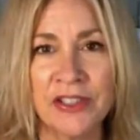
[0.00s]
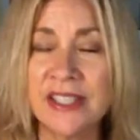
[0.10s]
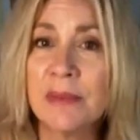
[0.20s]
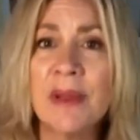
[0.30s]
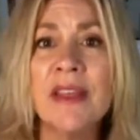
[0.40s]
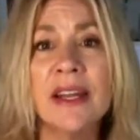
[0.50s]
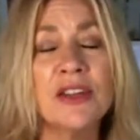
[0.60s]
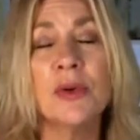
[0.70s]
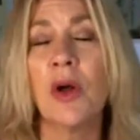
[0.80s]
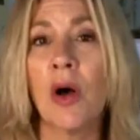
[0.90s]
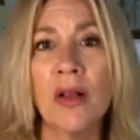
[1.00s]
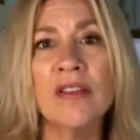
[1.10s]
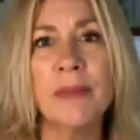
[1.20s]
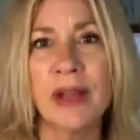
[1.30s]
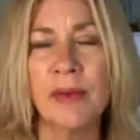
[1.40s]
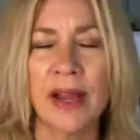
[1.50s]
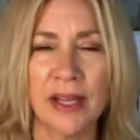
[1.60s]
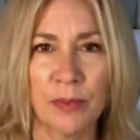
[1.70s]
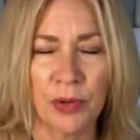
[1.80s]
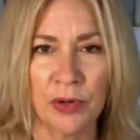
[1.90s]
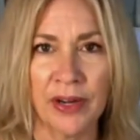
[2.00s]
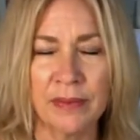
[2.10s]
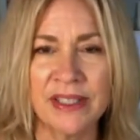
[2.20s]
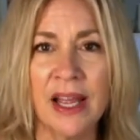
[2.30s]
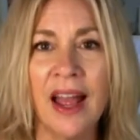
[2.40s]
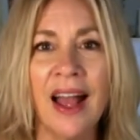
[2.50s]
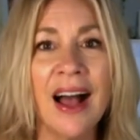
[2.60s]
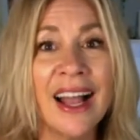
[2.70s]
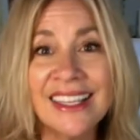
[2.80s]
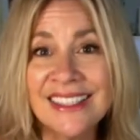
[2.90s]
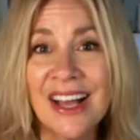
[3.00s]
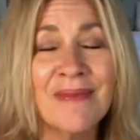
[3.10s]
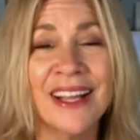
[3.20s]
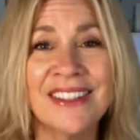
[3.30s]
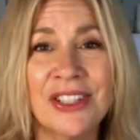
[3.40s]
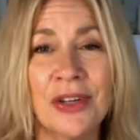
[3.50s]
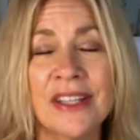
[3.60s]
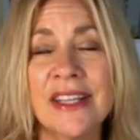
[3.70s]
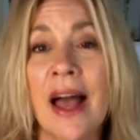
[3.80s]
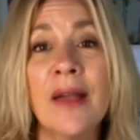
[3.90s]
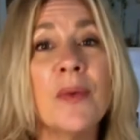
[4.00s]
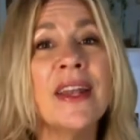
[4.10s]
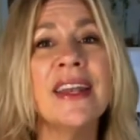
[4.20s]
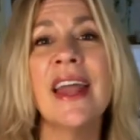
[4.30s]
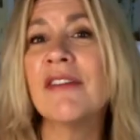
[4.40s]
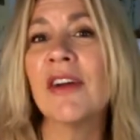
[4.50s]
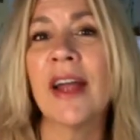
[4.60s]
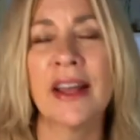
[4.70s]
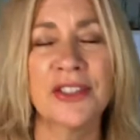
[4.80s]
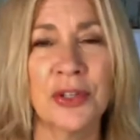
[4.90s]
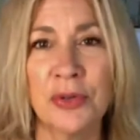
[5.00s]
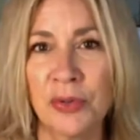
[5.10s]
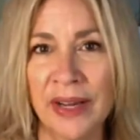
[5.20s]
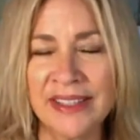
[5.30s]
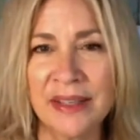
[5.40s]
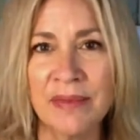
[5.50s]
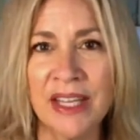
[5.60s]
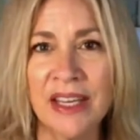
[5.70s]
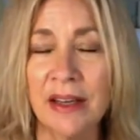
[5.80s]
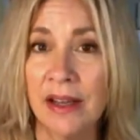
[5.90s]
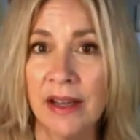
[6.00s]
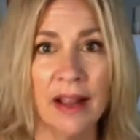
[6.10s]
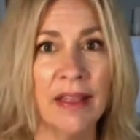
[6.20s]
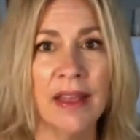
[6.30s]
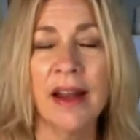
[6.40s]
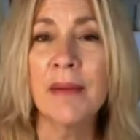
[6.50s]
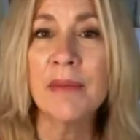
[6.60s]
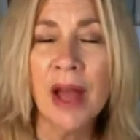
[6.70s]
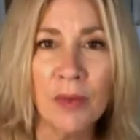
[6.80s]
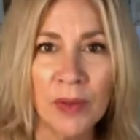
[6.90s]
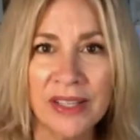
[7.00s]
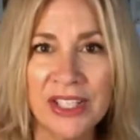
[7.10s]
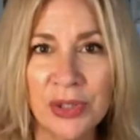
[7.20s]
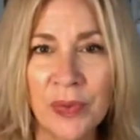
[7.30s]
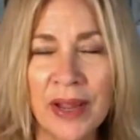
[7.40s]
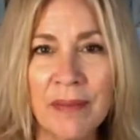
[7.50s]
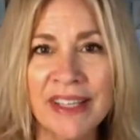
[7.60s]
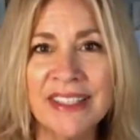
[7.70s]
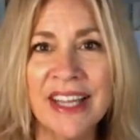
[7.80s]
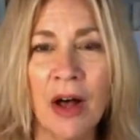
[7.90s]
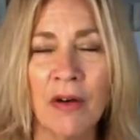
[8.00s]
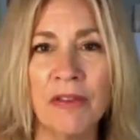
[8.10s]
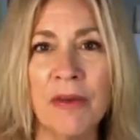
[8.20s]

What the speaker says: It's something that I do in all of my writing programs. I tell my students, I would never ask you to write something that I'm not willing to write myself.